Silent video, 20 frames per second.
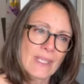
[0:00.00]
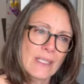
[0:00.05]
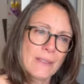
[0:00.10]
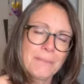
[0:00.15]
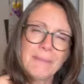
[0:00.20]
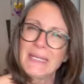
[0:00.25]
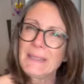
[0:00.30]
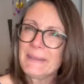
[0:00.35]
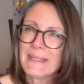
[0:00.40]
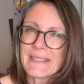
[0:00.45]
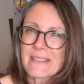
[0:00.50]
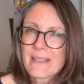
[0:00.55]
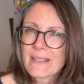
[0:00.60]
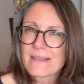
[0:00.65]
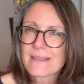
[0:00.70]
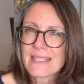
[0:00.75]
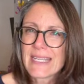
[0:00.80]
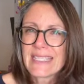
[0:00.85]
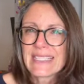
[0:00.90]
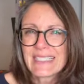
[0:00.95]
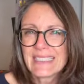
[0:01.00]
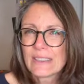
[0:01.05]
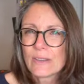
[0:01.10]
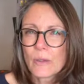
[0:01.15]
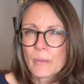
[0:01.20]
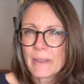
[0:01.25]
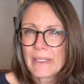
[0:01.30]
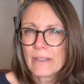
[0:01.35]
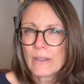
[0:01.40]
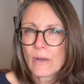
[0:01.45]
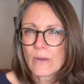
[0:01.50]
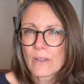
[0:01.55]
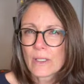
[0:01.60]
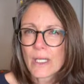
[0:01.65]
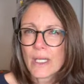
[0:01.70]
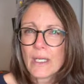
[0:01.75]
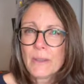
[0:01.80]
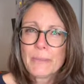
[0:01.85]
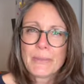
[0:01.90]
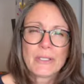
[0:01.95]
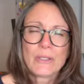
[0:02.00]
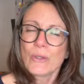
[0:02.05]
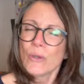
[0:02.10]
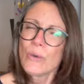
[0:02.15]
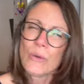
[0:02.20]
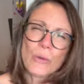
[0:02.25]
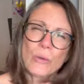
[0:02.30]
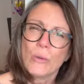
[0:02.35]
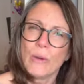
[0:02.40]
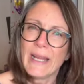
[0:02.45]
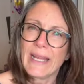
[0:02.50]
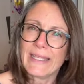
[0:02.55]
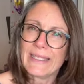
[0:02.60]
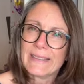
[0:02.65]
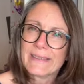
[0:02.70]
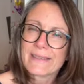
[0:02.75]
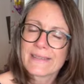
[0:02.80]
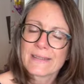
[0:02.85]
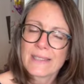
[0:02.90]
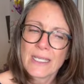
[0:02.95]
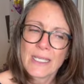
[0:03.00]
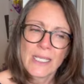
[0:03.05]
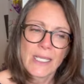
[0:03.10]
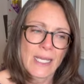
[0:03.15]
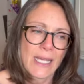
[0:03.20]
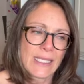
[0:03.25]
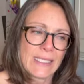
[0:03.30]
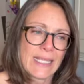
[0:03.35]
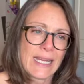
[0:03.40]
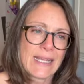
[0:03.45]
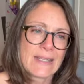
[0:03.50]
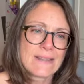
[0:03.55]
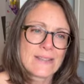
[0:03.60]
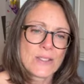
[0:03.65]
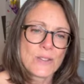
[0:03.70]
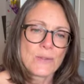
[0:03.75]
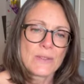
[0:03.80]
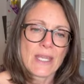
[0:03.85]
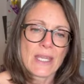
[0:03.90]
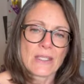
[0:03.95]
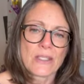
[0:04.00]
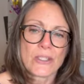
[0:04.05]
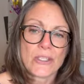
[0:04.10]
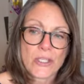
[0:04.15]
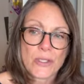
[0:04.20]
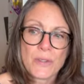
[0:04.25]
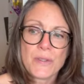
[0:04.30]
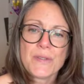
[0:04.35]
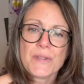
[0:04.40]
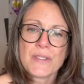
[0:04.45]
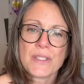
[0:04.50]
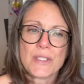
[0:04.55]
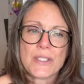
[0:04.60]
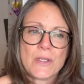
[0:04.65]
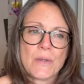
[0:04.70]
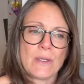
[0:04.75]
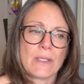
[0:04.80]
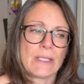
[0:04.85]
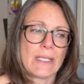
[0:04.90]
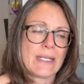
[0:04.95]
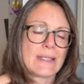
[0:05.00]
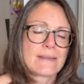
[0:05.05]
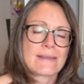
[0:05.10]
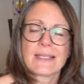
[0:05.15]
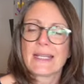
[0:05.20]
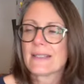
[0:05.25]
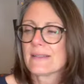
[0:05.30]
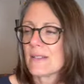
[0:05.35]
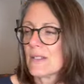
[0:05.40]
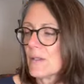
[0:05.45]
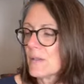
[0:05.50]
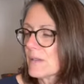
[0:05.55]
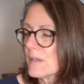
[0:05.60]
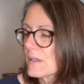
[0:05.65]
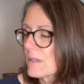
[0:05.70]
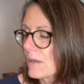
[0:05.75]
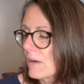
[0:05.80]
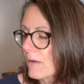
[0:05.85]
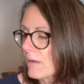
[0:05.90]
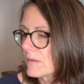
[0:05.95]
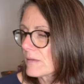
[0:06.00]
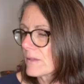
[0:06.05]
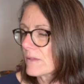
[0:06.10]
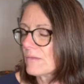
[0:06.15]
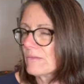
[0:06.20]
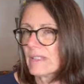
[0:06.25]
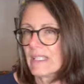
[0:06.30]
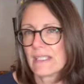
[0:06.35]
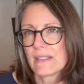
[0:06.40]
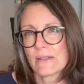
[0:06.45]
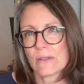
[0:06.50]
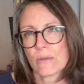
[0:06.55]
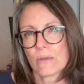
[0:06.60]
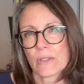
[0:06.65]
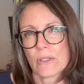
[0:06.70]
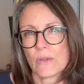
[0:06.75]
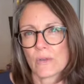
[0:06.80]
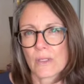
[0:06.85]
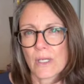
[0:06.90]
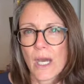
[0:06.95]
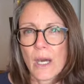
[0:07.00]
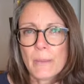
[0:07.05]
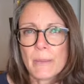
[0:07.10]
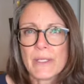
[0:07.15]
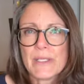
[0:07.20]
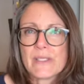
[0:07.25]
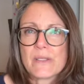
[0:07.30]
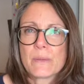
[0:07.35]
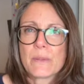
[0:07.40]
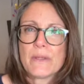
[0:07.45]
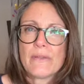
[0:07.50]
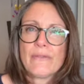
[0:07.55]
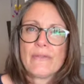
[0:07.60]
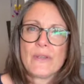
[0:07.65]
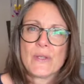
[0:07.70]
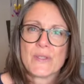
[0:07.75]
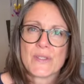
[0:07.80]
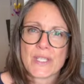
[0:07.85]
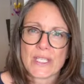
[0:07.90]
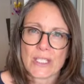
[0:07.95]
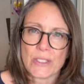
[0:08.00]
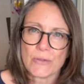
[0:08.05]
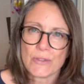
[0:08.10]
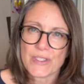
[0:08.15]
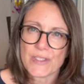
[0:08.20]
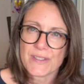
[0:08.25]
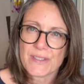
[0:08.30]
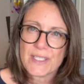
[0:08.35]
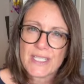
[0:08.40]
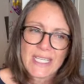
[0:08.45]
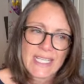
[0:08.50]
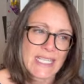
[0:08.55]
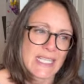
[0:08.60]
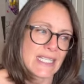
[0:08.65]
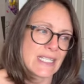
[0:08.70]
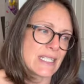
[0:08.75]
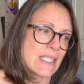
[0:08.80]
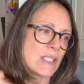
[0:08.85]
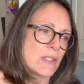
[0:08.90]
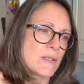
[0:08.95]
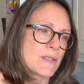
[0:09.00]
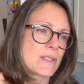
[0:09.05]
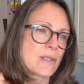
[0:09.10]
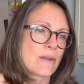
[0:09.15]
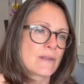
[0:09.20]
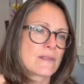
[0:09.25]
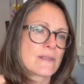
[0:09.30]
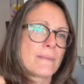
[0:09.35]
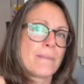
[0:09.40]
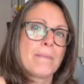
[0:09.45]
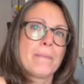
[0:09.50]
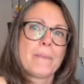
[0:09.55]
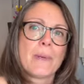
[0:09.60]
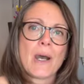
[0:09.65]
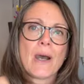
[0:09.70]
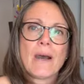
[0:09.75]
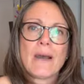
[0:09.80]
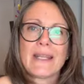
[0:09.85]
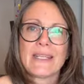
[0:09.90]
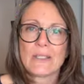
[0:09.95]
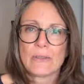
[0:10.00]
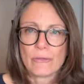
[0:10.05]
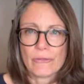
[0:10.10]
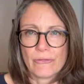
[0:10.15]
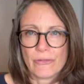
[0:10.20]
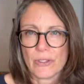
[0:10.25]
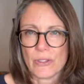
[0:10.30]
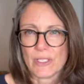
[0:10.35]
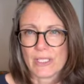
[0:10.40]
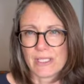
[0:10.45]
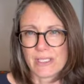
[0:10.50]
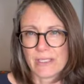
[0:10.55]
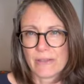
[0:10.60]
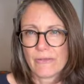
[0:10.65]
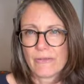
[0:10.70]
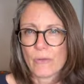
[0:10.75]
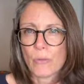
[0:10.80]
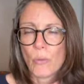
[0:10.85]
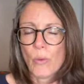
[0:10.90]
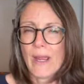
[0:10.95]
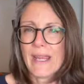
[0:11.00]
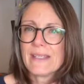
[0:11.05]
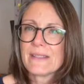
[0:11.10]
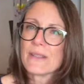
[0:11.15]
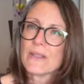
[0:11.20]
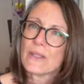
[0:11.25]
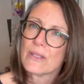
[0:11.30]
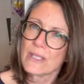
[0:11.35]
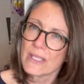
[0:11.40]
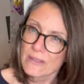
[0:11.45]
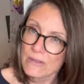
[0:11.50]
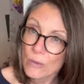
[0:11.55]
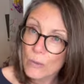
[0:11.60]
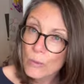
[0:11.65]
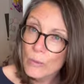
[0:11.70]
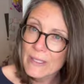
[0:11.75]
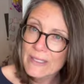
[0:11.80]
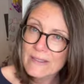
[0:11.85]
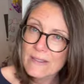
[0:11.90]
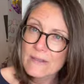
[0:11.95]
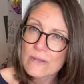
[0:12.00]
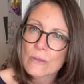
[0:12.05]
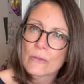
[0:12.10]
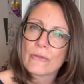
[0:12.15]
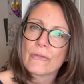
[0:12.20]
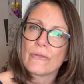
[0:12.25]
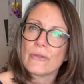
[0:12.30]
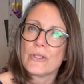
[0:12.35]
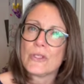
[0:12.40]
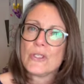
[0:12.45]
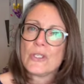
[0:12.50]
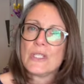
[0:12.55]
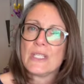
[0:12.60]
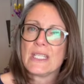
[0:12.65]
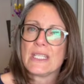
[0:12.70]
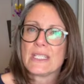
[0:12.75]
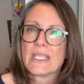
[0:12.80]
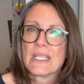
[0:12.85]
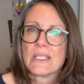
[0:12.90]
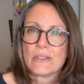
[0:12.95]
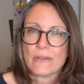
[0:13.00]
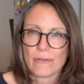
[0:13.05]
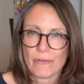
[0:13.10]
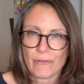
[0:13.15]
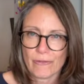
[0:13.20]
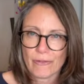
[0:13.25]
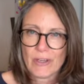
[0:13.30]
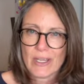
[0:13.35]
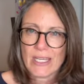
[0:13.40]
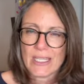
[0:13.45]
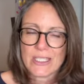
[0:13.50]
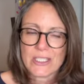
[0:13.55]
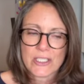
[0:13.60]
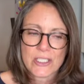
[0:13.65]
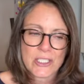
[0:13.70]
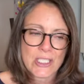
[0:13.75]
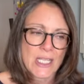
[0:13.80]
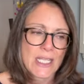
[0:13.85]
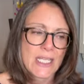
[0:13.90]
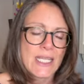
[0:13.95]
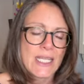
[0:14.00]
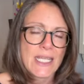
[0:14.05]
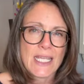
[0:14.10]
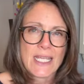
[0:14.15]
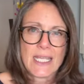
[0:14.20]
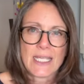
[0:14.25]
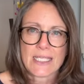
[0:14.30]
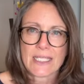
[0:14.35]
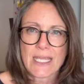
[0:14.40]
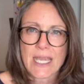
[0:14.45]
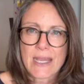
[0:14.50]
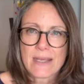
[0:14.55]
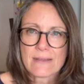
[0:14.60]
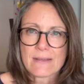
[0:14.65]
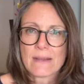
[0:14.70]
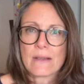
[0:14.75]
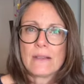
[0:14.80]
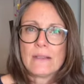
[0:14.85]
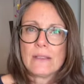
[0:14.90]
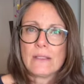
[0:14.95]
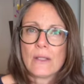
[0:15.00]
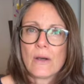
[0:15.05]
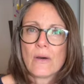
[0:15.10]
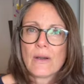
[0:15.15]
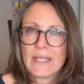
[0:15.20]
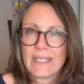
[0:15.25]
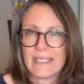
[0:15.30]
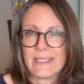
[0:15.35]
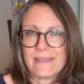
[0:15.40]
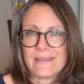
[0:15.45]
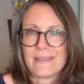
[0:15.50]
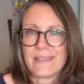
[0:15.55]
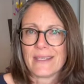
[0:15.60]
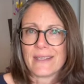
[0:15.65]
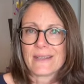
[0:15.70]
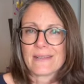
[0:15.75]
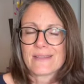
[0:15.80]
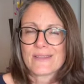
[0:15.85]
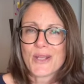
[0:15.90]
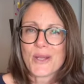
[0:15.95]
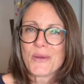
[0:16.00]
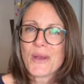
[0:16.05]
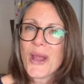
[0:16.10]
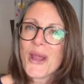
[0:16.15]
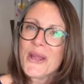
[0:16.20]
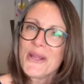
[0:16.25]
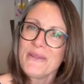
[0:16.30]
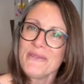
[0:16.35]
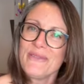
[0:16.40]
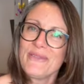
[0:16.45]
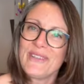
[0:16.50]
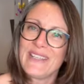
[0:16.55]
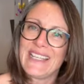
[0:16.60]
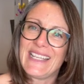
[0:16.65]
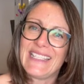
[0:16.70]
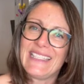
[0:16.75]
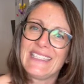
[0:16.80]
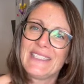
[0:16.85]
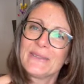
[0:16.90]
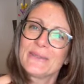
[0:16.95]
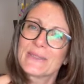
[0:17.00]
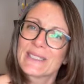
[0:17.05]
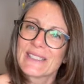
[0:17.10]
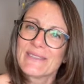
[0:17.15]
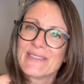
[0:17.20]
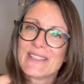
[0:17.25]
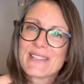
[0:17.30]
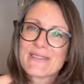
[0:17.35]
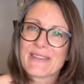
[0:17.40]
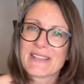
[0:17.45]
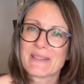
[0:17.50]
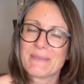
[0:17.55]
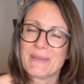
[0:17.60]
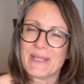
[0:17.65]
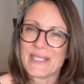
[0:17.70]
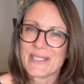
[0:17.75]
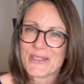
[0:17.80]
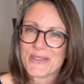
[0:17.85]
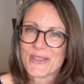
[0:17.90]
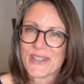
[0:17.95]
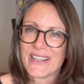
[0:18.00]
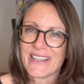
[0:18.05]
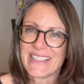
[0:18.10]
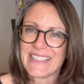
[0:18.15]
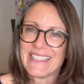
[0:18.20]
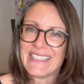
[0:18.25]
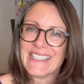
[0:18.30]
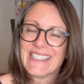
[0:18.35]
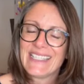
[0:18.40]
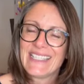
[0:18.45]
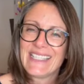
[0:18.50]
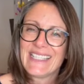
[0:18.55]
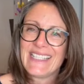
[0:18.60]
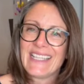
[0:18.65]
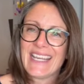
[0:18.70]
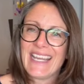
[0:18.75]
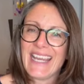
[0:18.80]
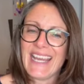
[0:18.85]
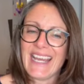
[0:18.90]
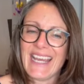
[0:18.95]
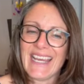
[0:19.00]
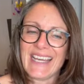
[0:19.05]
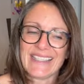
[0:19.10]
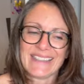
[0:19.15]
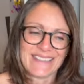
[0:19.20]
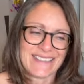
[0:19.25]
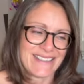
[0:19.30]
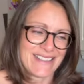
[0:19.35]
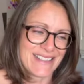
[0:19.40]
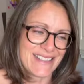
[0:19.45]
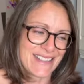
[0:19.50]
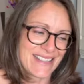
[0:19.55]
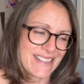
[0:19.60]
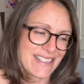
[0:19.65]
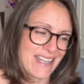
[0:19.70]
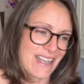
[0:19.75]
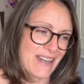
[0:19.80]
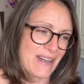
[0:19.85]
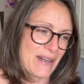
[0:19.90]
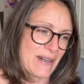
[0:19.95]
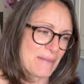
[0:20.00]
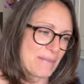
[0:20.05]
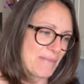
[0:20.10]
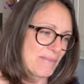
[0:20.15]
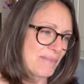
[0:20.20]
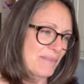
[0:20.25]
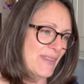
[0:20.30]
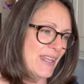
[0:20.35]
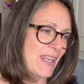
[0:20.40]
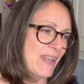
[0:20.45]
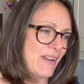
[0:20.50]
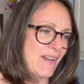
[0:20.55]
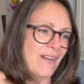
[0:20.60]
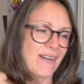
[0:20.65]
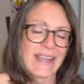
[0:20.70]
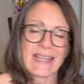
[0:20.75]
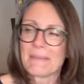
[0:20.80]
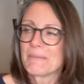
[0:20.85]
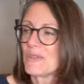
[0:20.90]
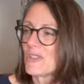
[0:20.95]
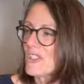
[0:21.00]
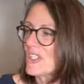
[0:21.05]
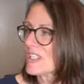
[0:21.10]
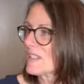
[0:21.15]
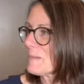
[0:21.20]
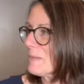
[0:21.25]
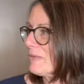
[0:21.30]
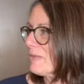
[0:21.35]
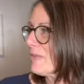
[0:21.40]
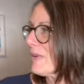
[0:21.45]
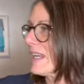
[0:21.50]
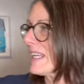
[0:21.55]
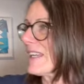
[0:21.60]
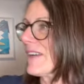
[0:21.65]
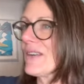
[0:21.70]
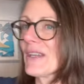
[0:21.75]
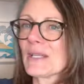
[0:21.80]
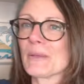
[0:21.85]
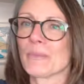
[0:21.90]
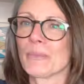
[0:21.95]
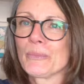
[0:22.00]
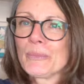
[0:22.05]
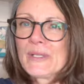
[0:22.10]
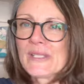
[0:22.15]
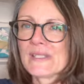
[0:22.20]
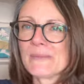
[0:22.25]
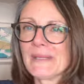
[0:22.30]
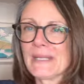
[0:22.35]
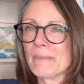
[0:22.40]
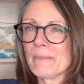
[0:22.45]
Maybe it does take a little bit longer, but not always. And as you get used to doing this, and as you start to restock your cupboards with the foods that you just need, and you start to buy your food in a different way so that there's always the sort of food you need in your fridge, it gets a lot easier. So hopefully you'll give this recipe a try. And I am, just before I go, going to put some in a